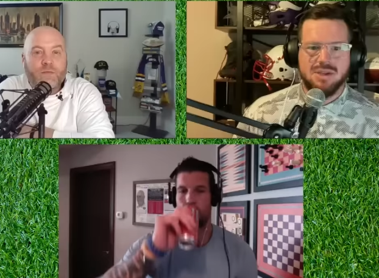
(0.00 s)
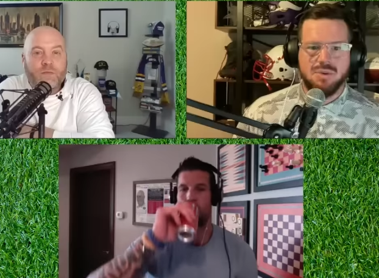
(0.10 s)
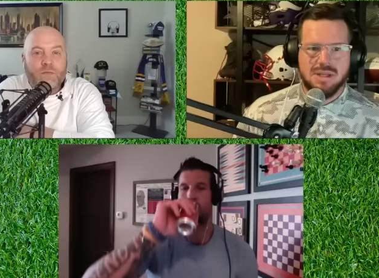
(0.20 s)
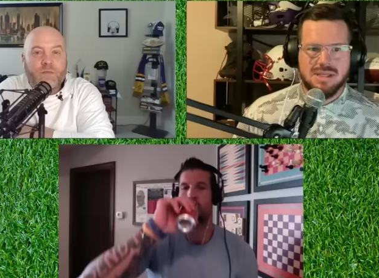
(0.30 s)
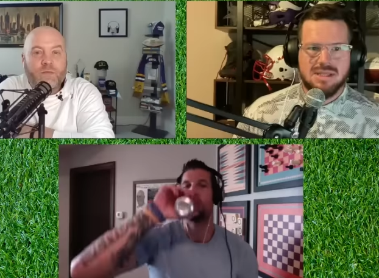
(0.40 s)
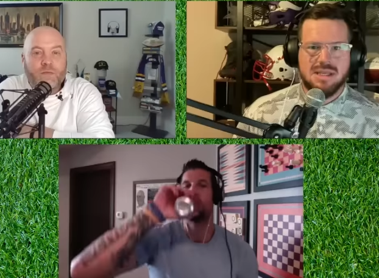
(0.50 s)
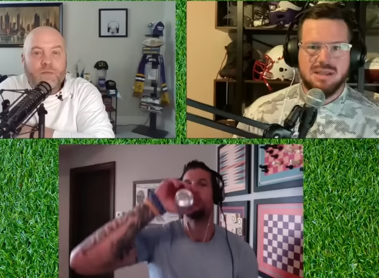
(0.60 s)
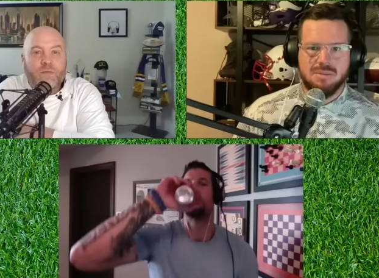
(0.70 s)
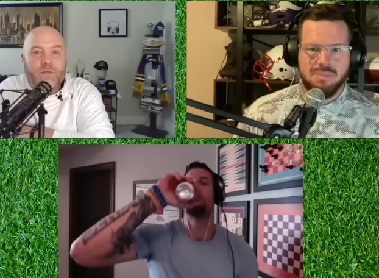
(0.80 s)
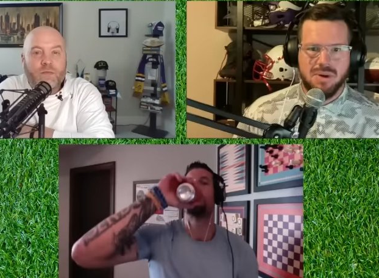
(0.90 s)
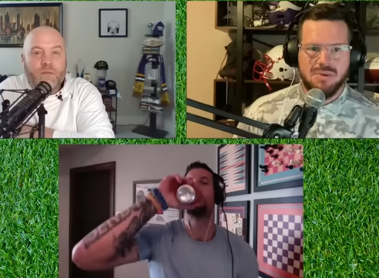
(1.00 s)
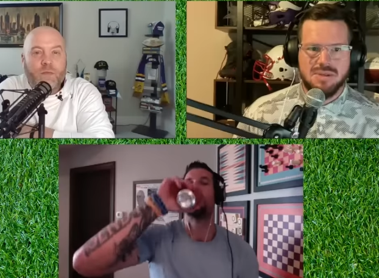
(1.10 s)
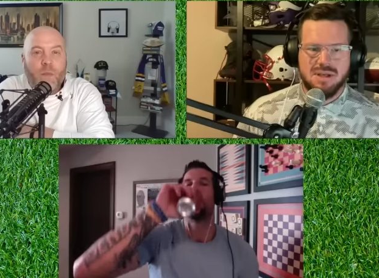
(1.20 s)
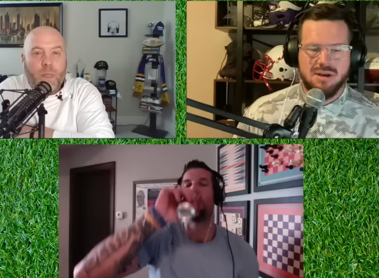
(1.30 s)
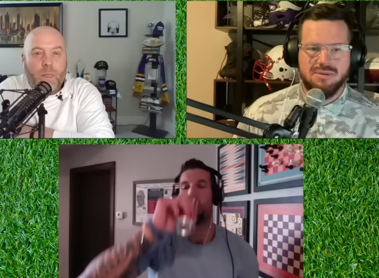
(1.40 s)
Speaker 1: that you can see the
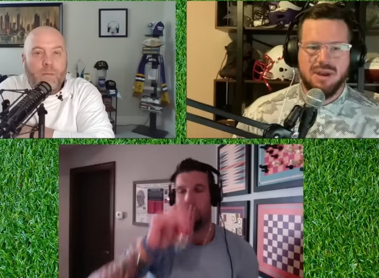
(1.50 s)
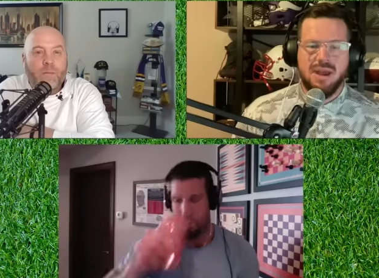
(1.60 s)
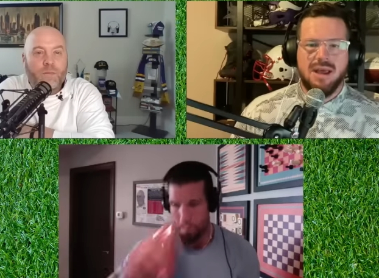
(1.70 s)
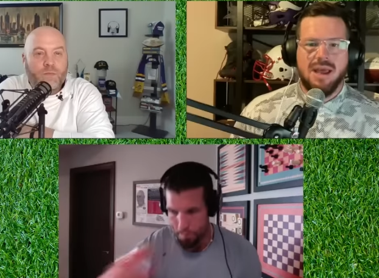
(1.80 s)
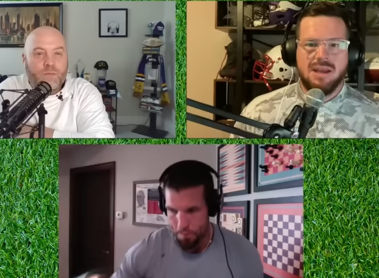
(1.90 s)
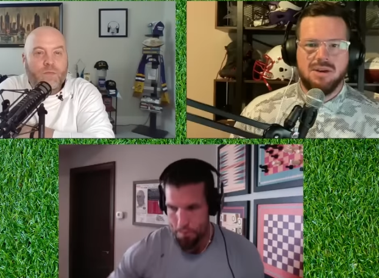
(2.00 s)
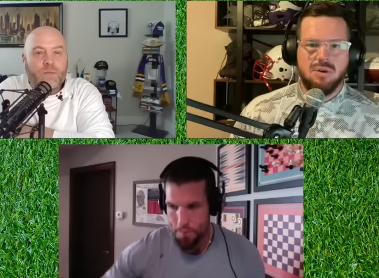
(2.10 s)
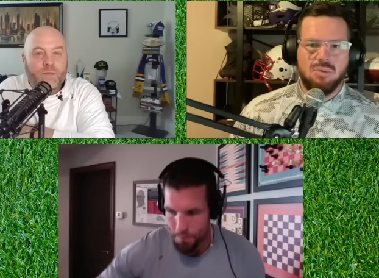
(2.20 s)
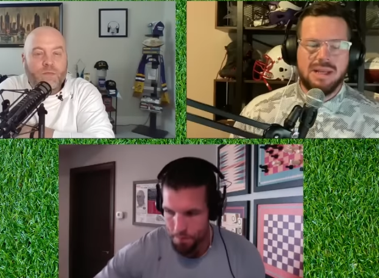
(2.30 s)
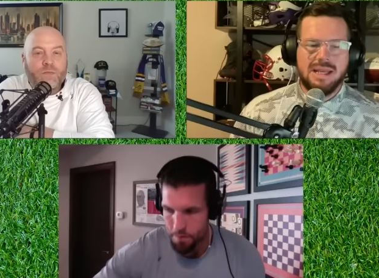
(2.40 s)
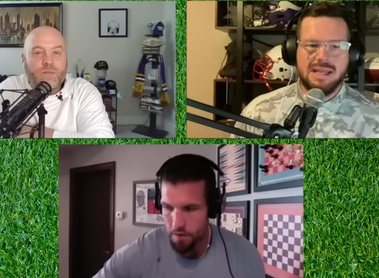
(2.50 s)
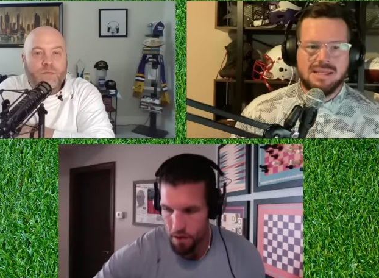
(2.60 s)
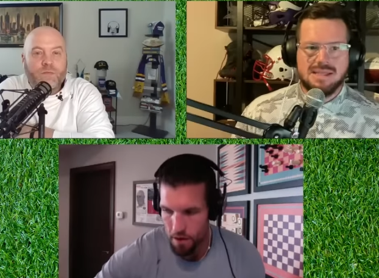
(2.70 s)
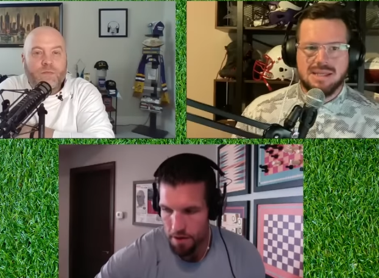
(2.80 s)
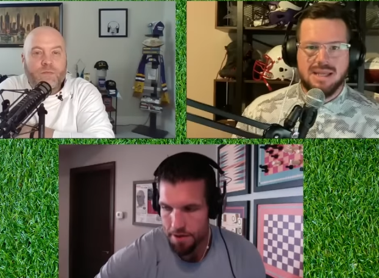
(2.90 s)
bones of, and you know, we didn't
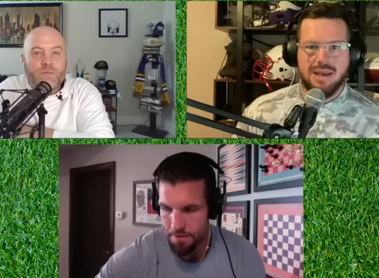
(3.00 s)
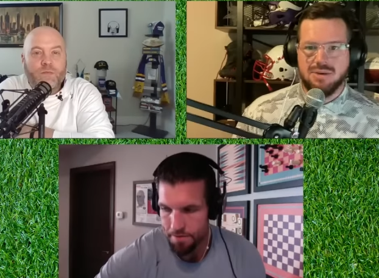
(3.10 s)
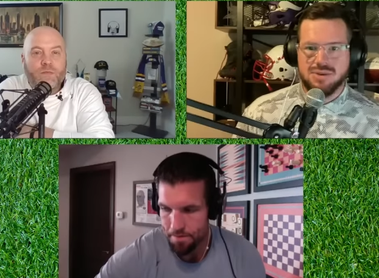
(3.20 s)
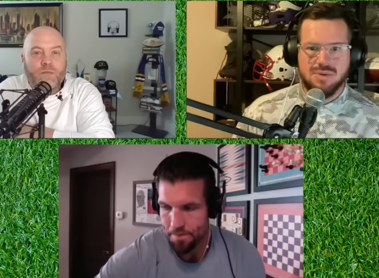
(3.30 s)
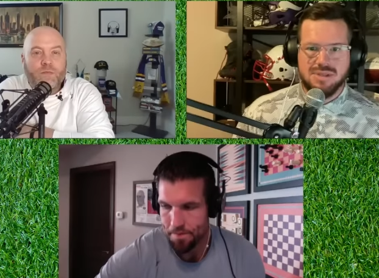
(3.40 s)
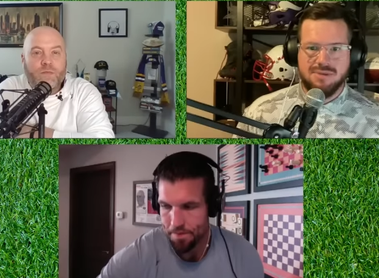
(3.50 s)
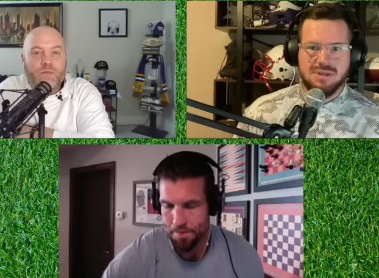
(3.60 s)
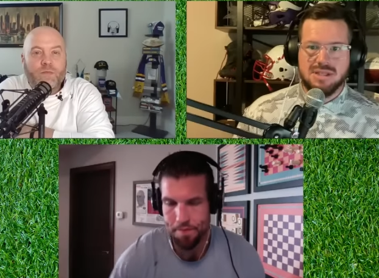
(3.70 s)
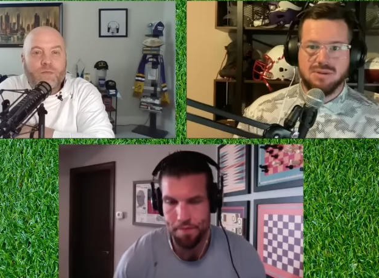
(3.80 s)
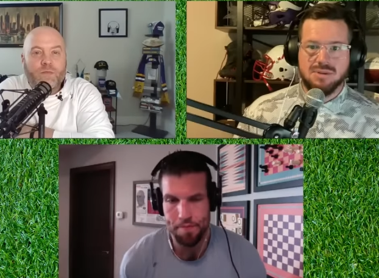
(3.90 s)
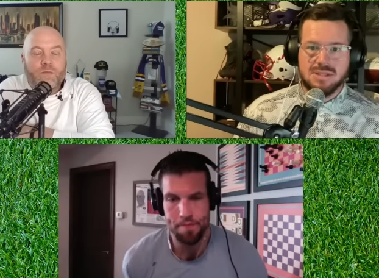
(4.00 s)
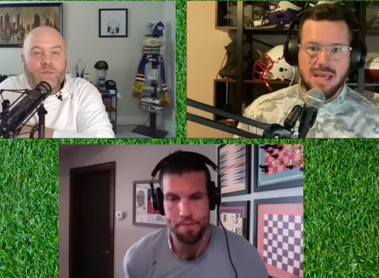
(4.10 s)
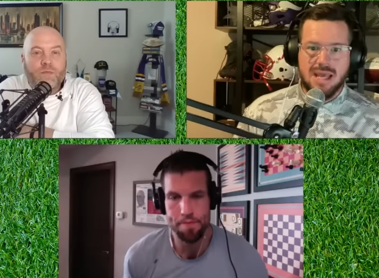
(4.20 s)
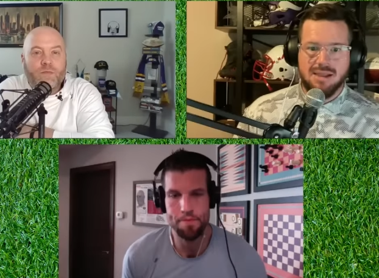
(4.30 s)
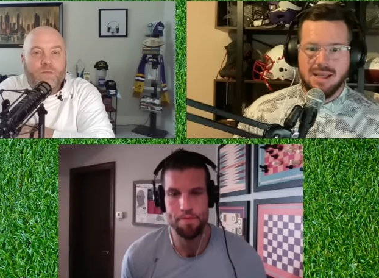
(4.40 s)
get to see Daniel Jones every single
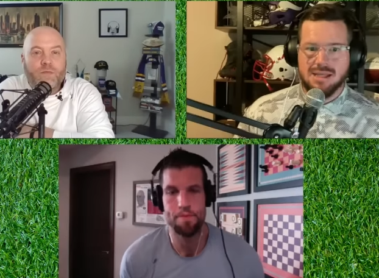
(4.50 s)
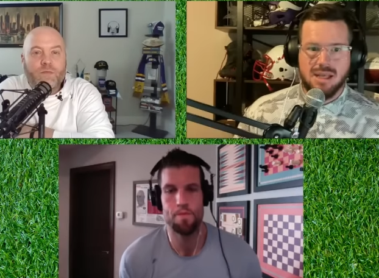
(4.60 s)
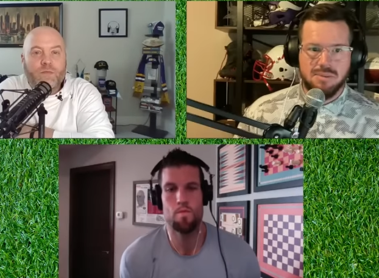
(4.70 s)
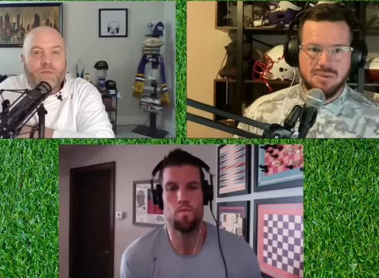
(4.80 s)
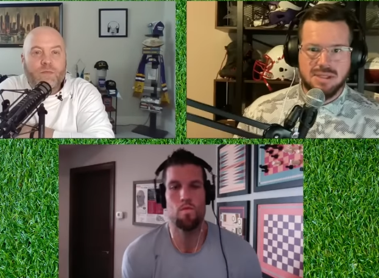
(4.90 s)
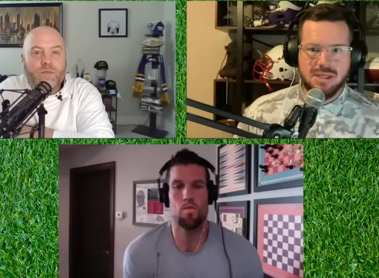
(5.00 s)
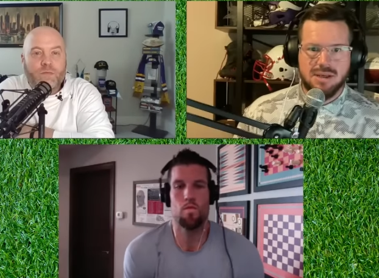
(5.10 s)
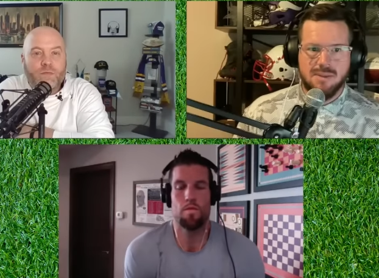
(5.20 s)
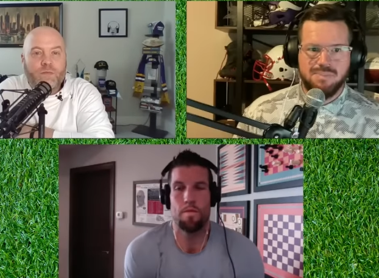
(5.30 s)
day like Daboll did.